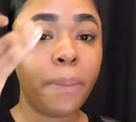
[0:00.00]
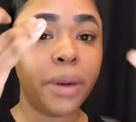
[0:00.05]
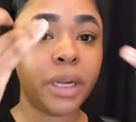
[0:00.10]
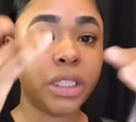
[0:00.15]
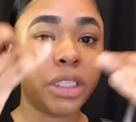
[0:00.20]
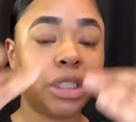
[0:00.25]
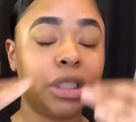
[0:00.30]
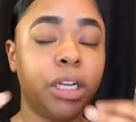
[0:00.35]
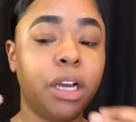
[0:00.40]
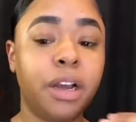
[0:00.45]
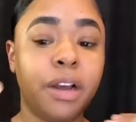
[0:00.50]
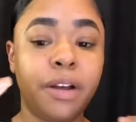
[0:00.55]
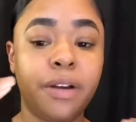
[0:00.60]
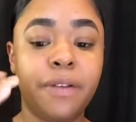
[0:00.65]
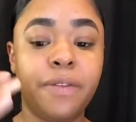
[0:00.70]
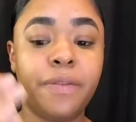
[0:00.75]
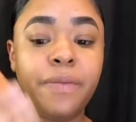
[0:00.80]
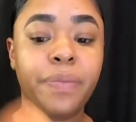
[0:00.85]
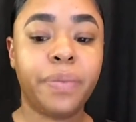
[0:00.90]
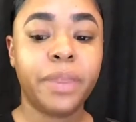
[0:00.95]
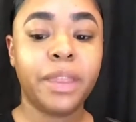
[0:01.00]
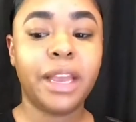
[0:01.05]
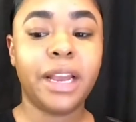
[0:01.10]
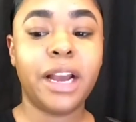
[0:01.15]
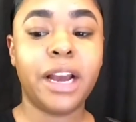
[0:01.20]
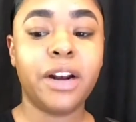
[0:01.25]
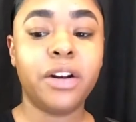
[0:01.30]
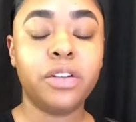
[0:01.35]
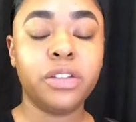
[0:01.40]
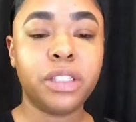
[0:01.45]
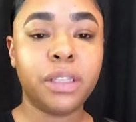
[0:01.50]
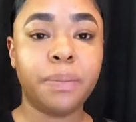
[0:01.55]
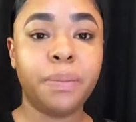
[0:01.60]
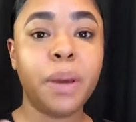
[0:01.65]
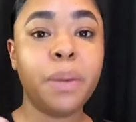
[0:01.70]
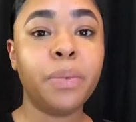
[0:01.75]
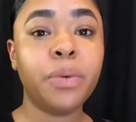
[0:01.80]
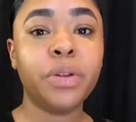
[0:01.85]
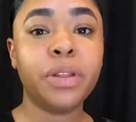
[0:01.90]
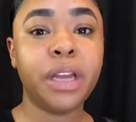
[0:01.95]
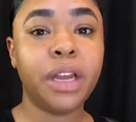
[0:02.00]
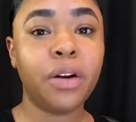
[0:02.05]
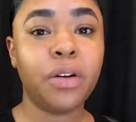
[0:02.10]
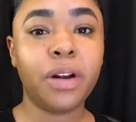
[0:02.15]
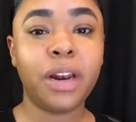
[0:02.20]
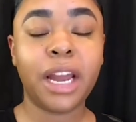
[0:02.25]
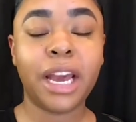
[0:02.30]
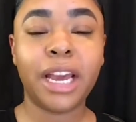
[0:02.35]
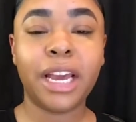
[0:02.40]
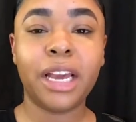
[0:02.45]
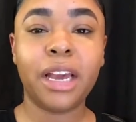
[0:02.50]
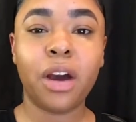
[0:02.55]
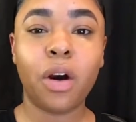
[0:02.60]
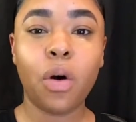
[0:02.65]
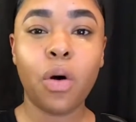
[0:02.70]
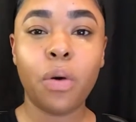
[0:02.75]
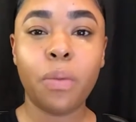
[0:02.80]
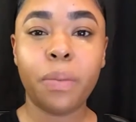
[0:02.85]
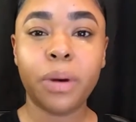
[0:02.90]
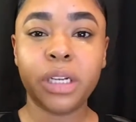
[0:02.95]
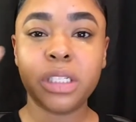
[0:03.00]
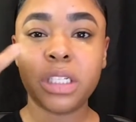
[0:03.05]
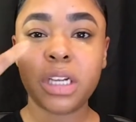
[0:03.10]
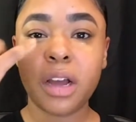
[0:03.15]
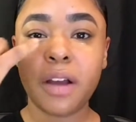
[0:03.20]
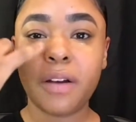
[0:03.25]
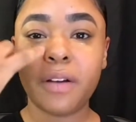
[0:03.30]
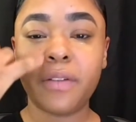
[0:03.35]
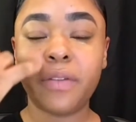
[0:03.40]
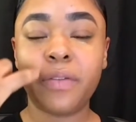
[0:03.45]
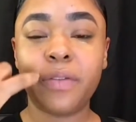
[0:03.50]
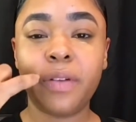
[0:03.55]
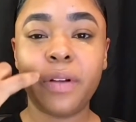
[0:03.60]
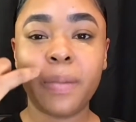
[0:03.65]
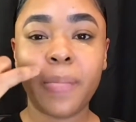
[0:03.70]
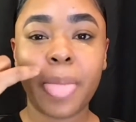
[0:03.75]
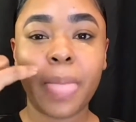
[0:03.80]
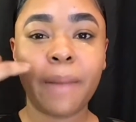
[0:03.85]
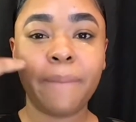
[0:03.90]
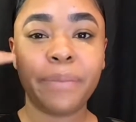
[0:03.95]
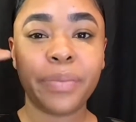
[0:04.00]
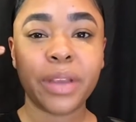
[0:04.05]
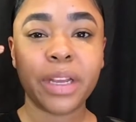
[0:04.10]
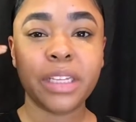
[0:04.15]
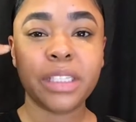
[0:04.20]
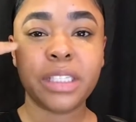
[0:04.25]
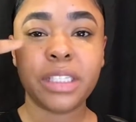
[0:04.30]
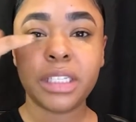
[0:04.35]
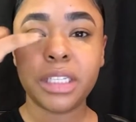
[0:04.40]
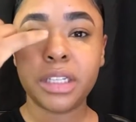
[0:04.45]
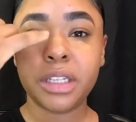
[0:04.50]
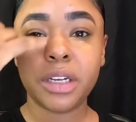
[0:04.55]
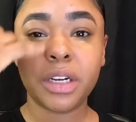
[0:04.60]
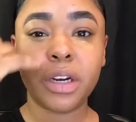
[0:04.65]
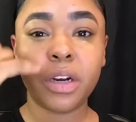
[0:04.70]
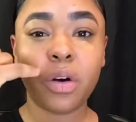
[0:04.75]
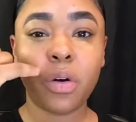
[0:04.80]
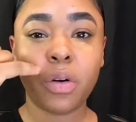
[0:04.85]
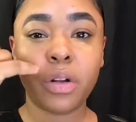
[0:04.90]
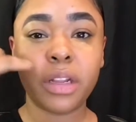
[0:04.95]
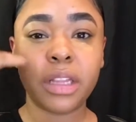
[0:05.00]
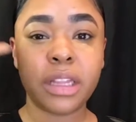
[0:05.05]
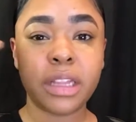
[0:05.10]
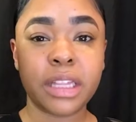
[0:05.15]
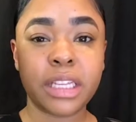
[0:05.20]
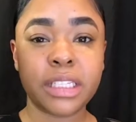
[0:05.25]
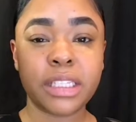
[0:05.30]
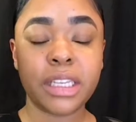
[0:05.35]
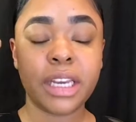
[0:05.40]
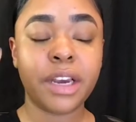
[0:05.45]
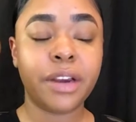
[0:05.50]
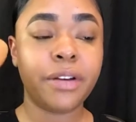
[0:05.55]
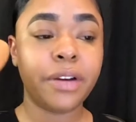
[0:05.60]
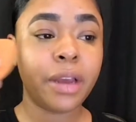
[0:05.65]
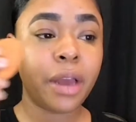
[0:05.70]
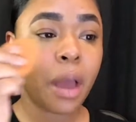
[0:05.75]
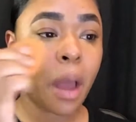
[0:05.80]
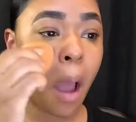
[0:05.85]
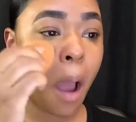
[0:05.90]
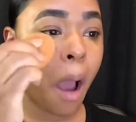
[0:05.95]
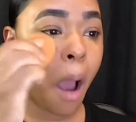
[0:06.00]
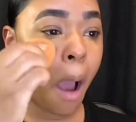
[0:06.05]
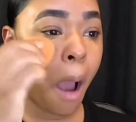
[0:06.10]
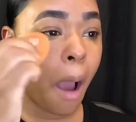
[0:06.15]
bunch of, like I know some people, they don't like a whole bunch of concealer all in this area.